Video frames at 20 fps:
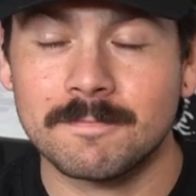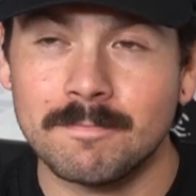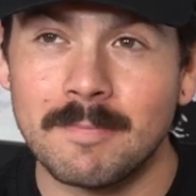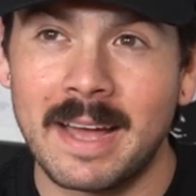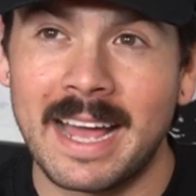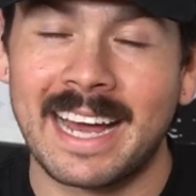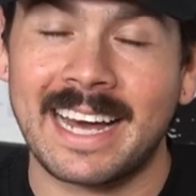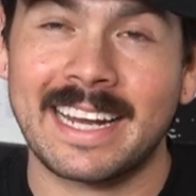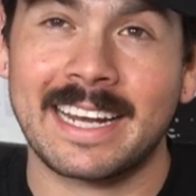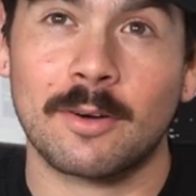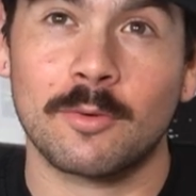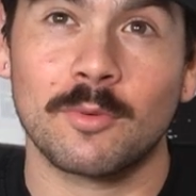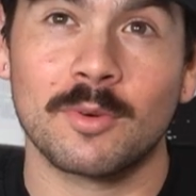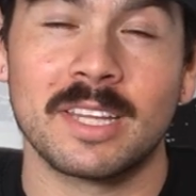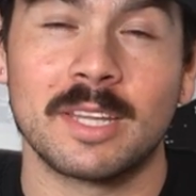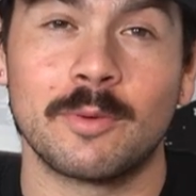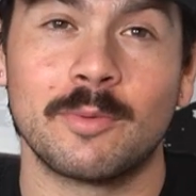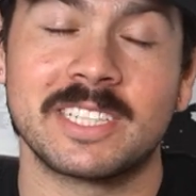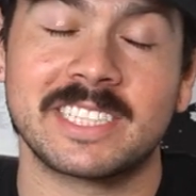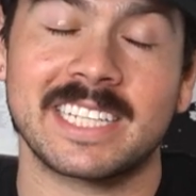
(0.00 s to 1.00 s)
man, I
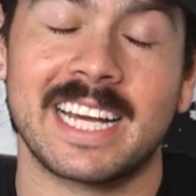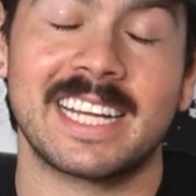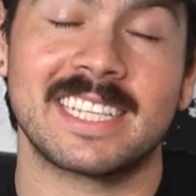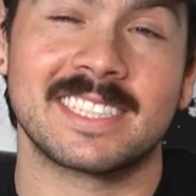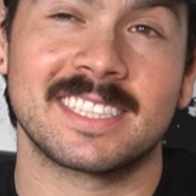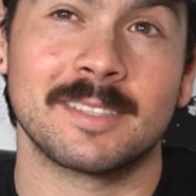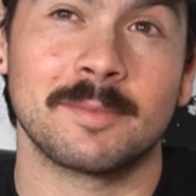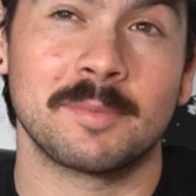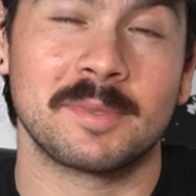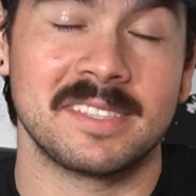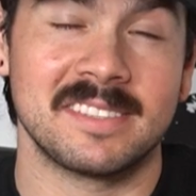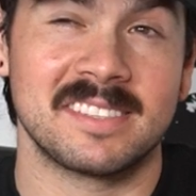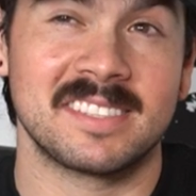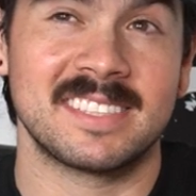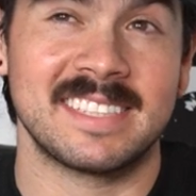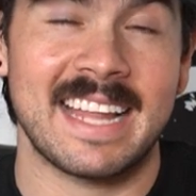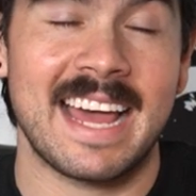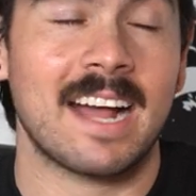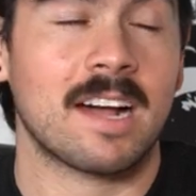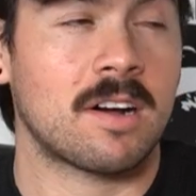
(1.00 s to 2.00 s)
really wish I had something to
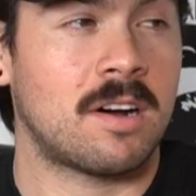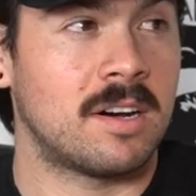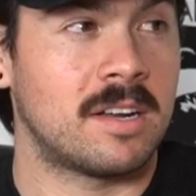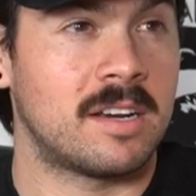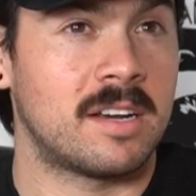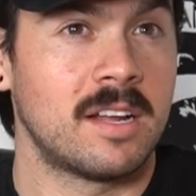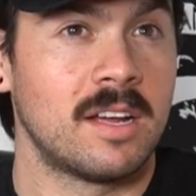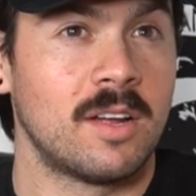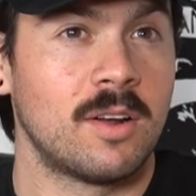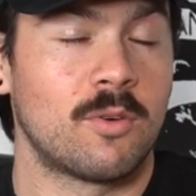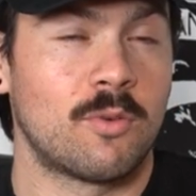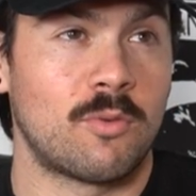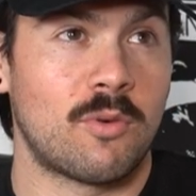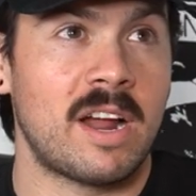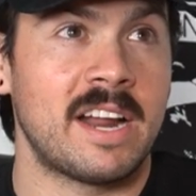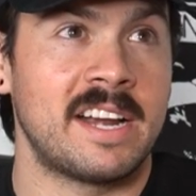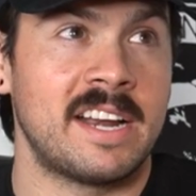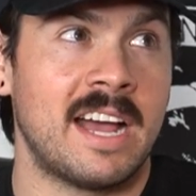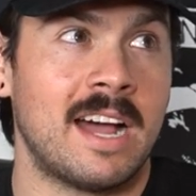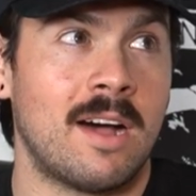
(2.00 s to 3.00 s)
snack on
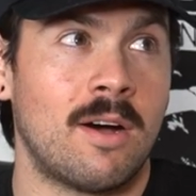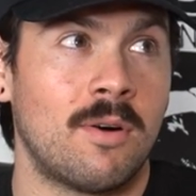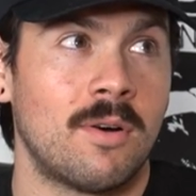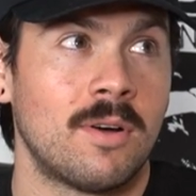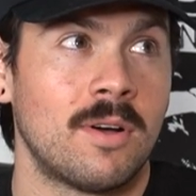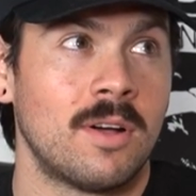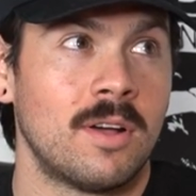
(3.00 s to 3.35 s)
right now.